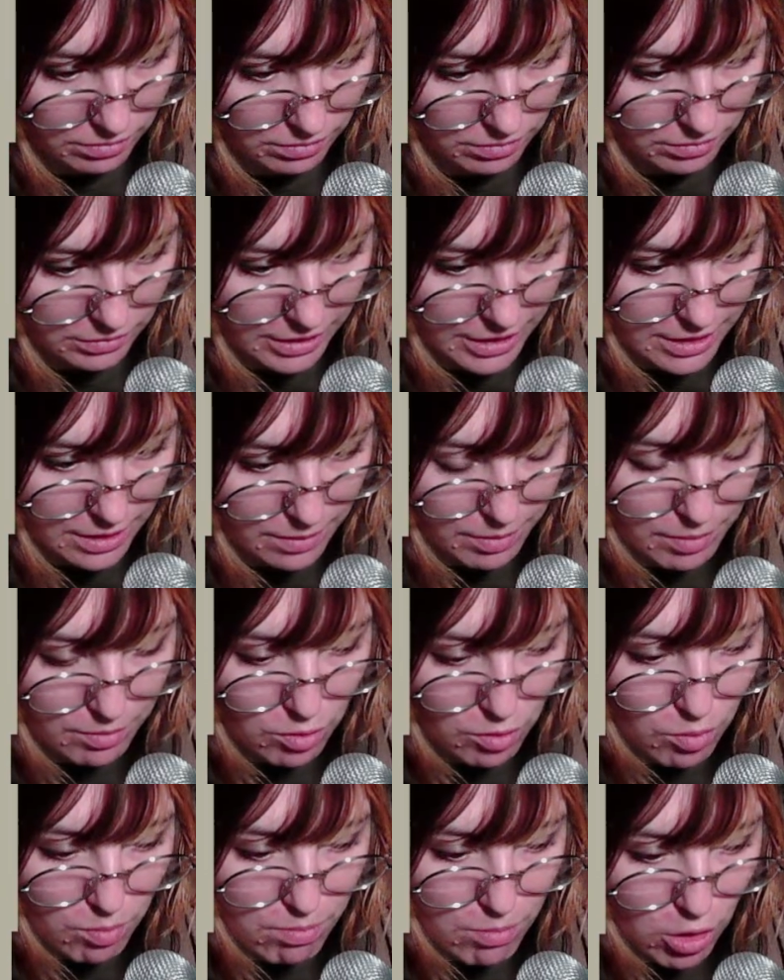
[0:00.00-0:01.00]
he's a bit
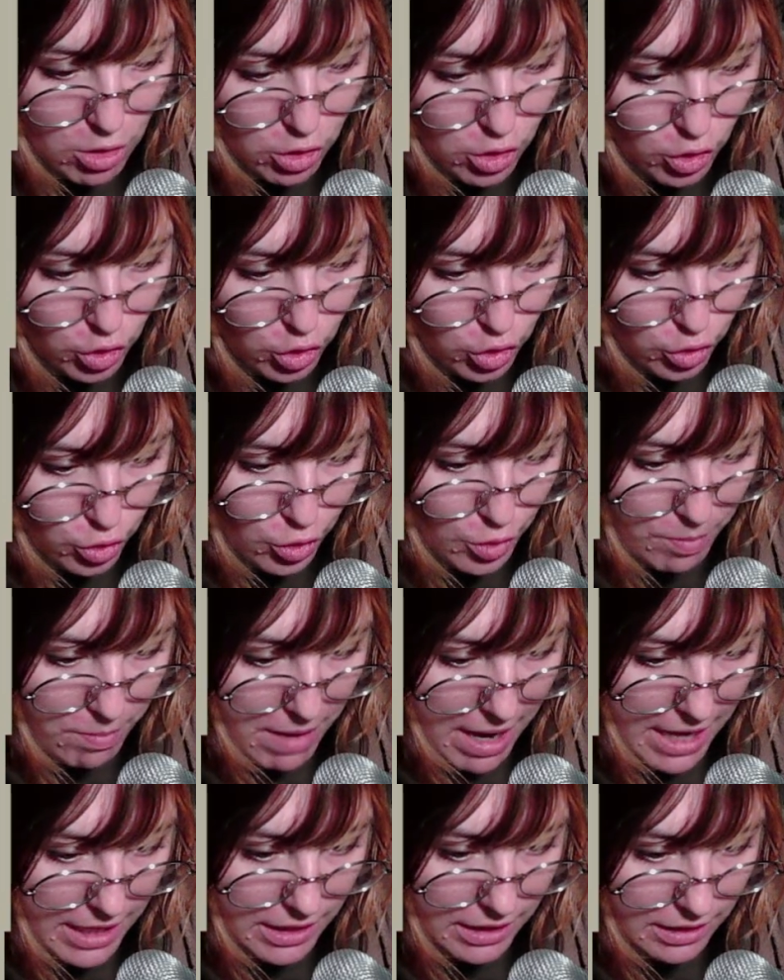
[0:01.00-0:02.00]
more
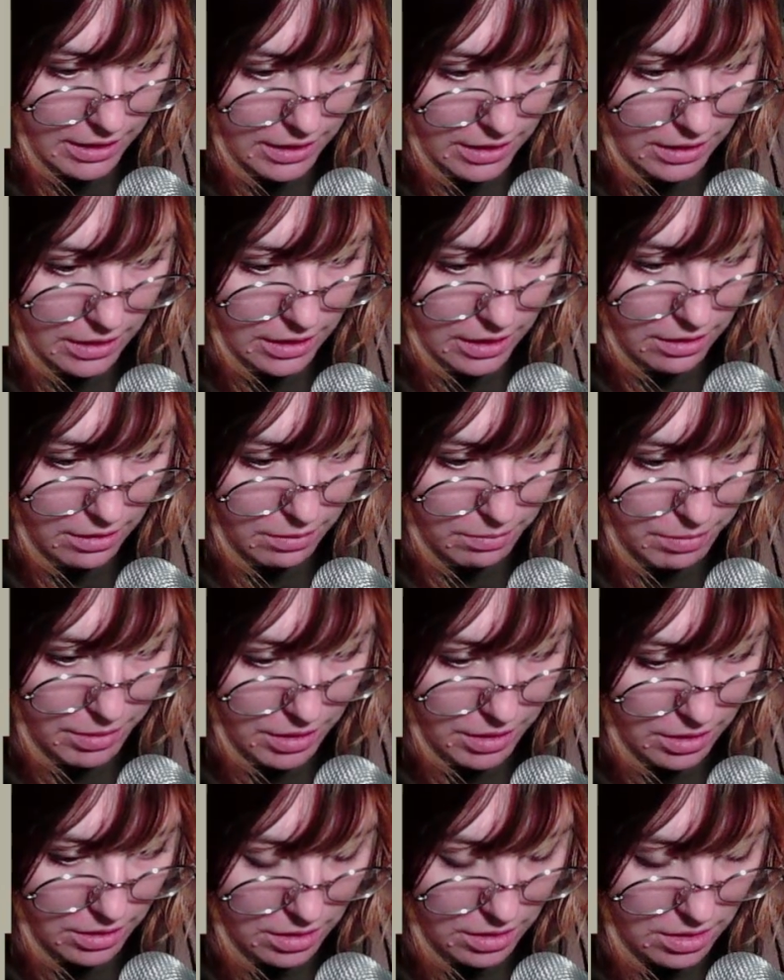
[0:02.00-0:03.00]
monochromatic than the other
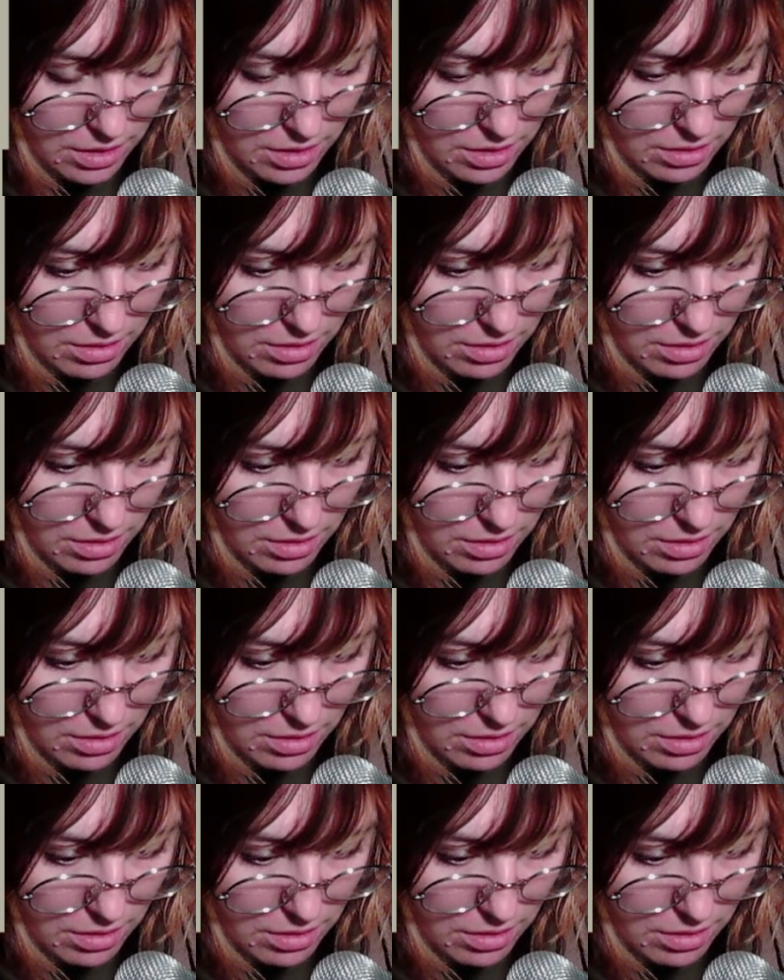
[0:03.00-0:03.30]
pigs.